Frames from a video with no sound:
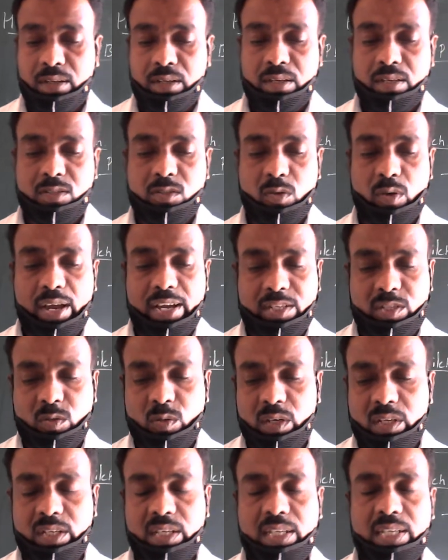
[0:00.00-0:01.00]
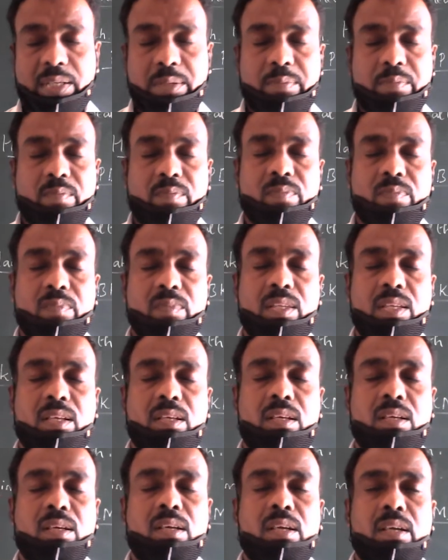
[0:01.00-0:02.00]
So actually,
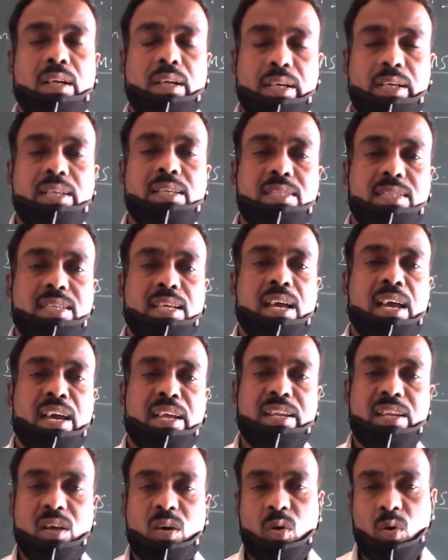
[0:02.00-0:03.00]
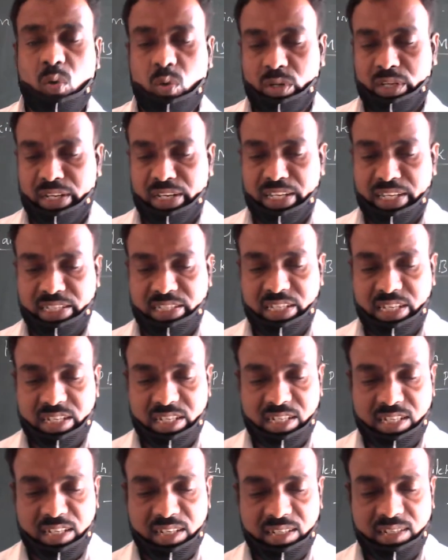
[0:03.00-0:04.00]
it is an
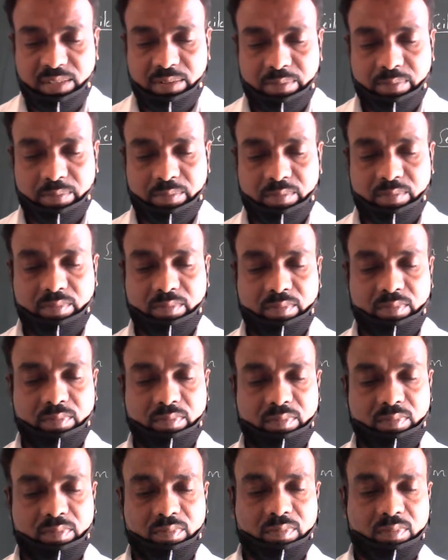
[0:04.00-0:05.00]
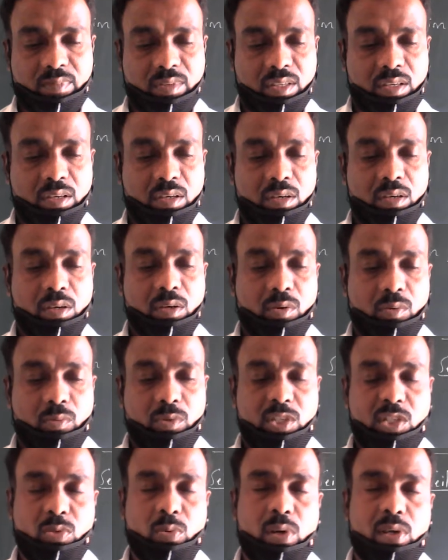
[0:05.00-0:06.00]
organization
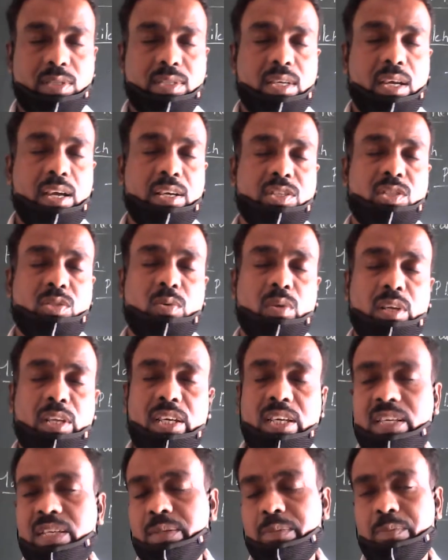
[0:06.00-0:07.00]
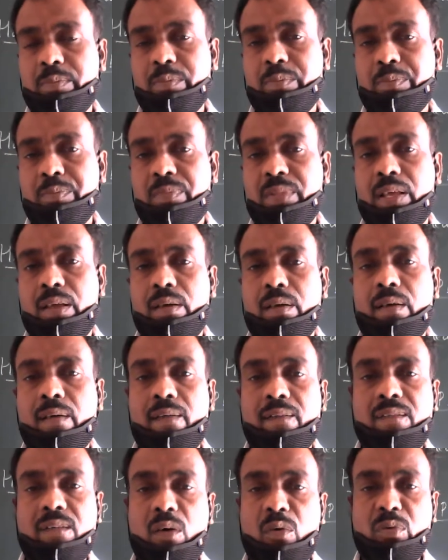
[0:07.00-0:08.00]
which was actually
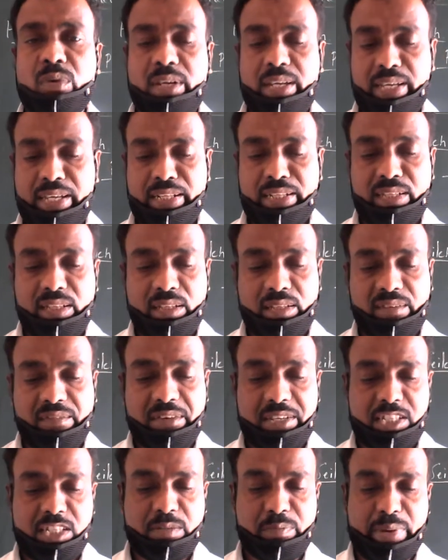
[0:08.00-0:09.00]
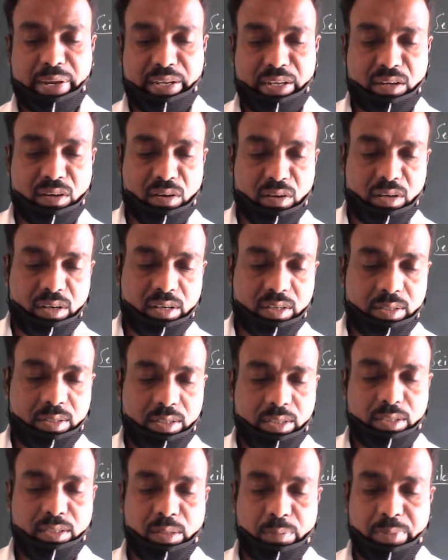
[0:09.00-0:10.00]
found in the West Bengal,
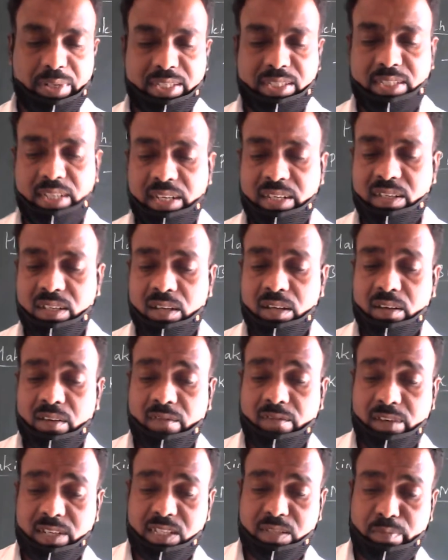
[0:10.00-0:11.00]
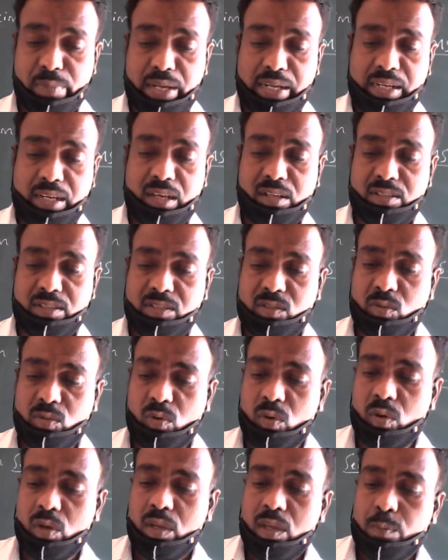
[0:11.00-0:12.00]
the present West Bengal.
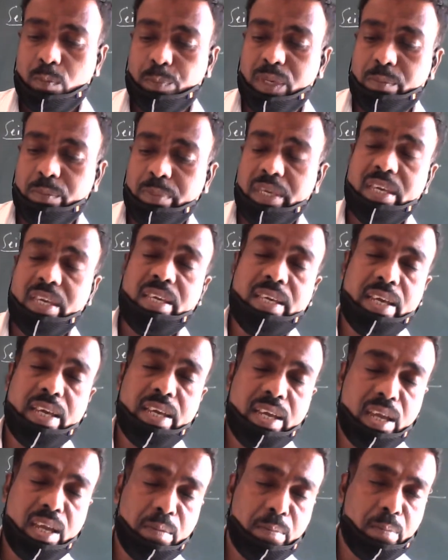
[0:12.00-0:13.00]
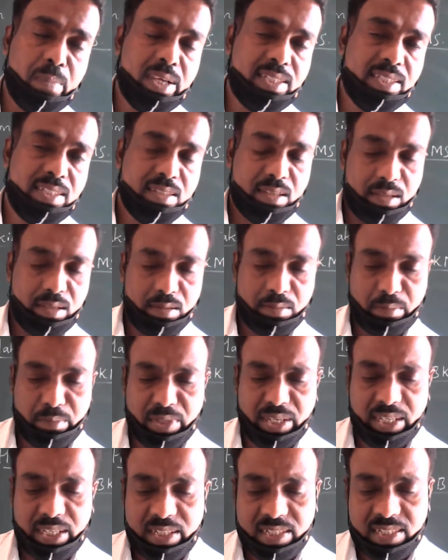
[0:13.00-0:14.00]
So PBKMS
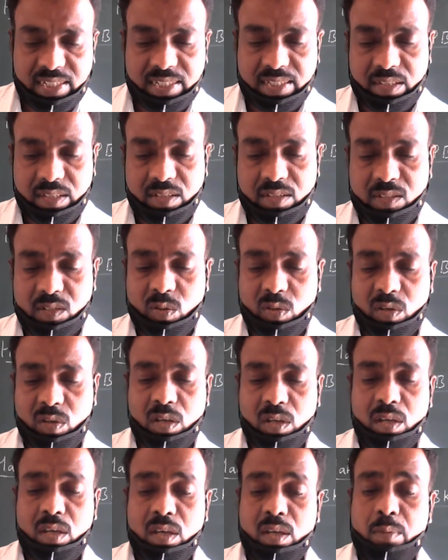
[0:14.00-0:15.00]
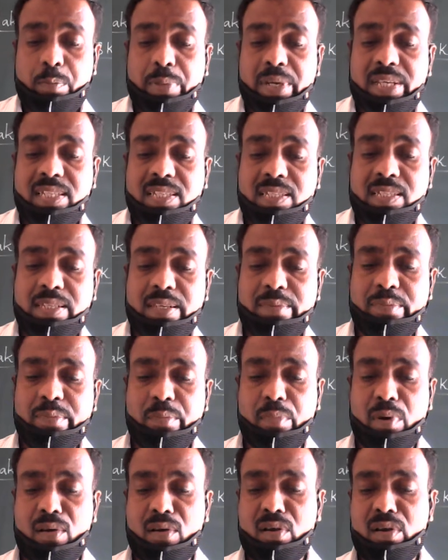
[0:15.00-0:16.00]
means, so
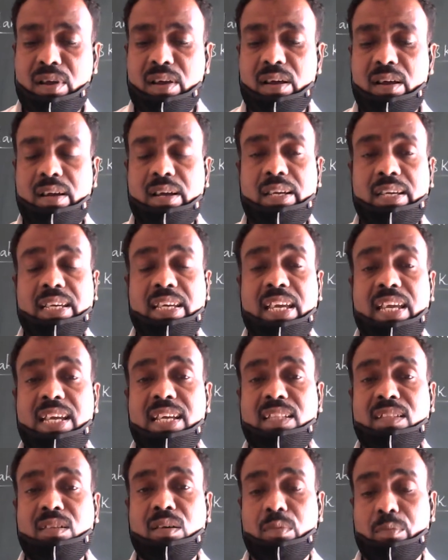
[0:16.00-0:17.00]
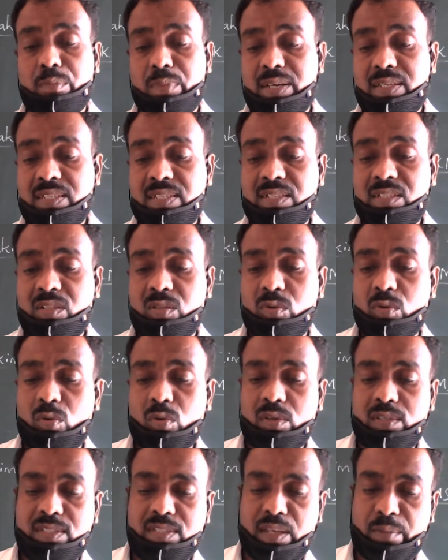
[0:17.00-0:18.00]
Paschim Banga Khet
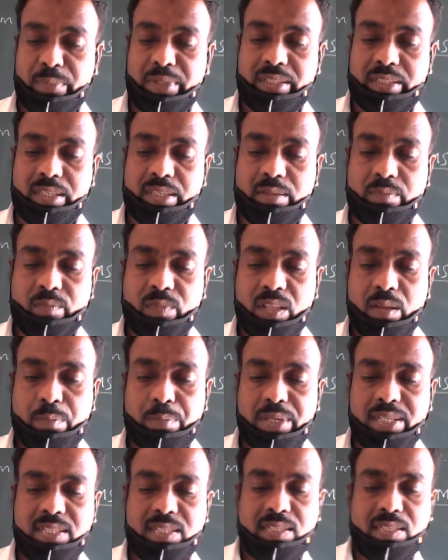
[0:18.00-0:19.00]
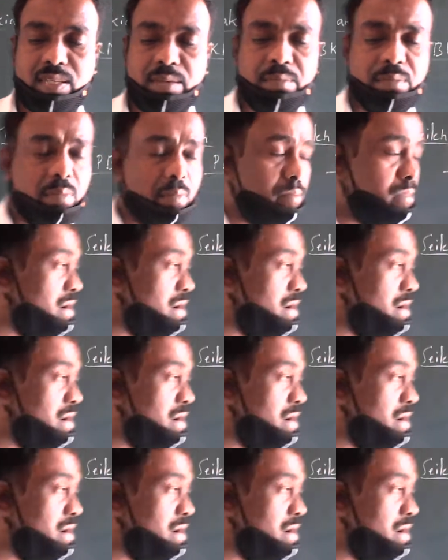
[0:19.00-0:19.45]
Mazdoor Samiti. Paschim